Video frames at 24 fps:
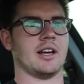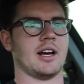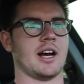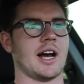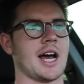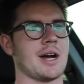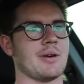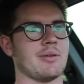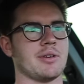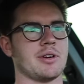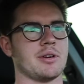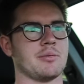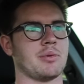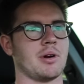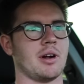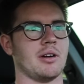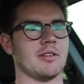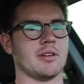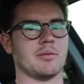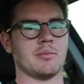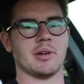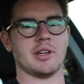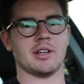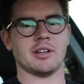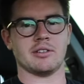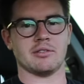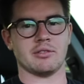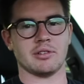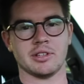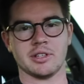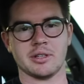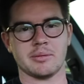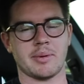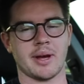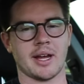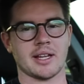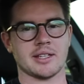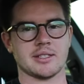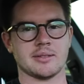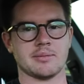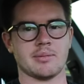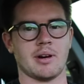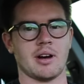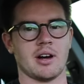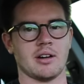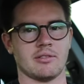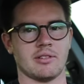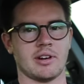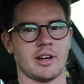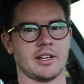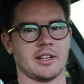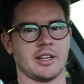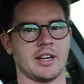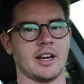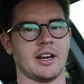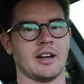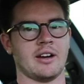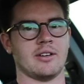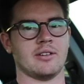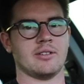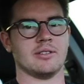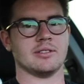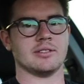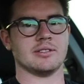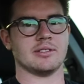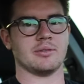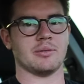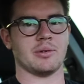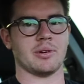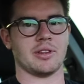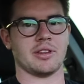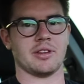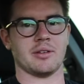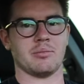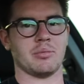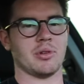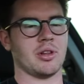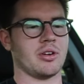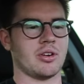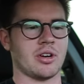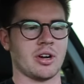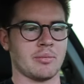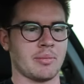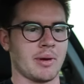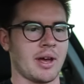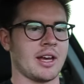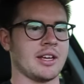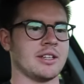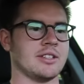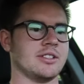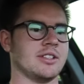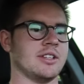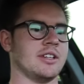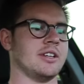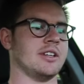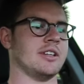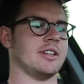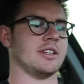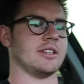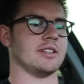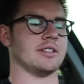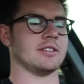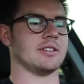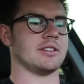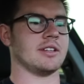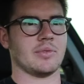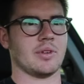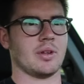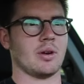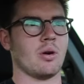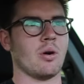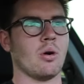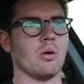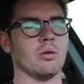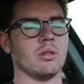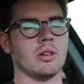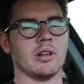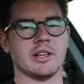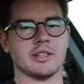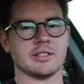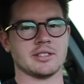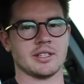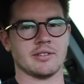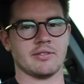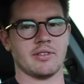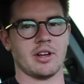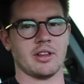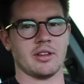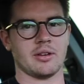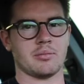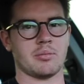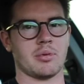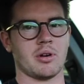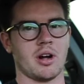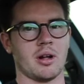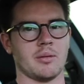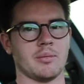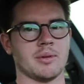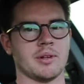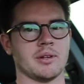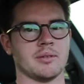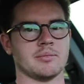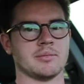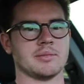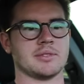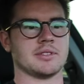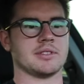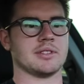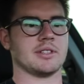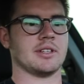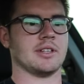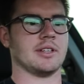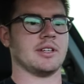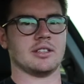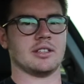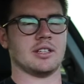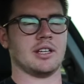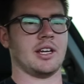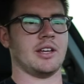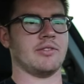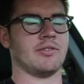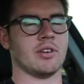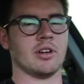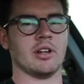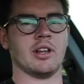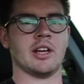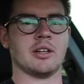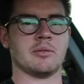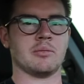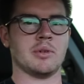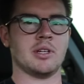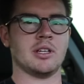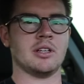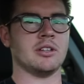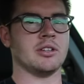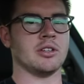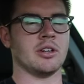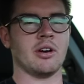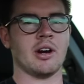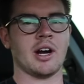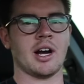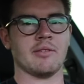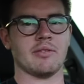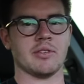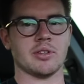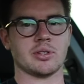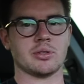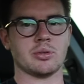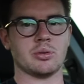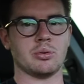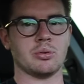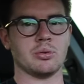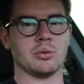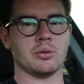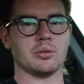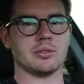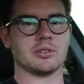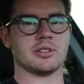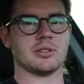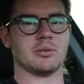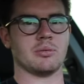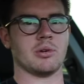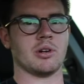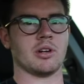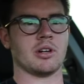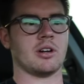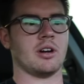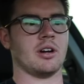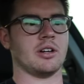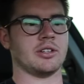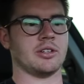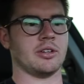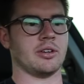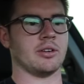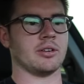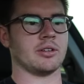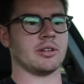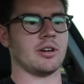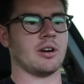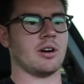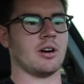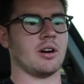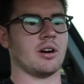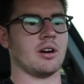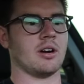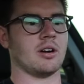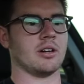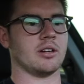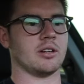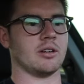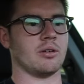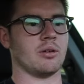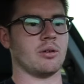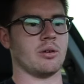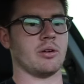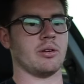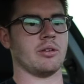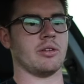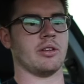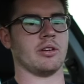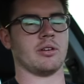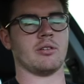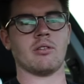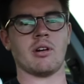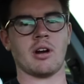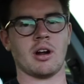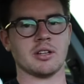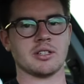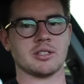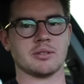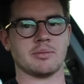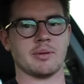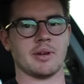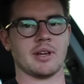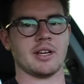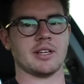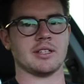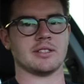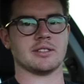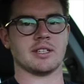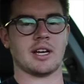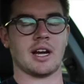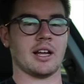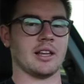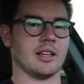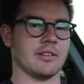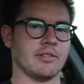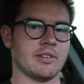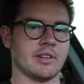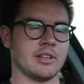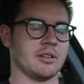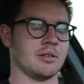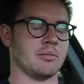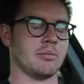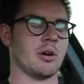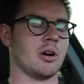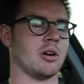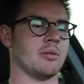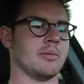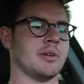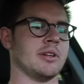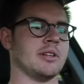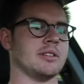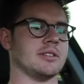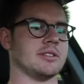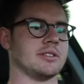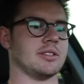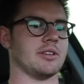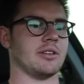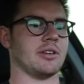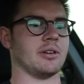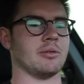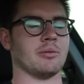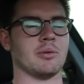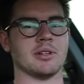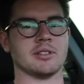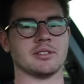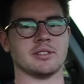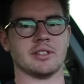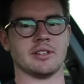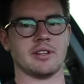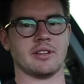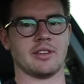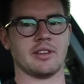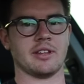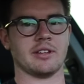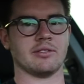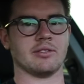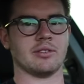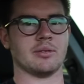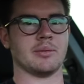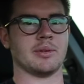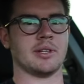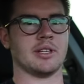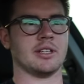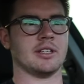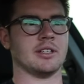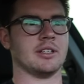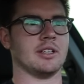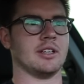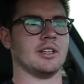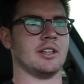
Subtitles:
I would have probably been in a really bad spot right now with a blown up engine and a whole list of other problems. If you're like me and you don't have the tools to work on your own car or the garage space, I live in an apartment, so it wasn't a thing for me.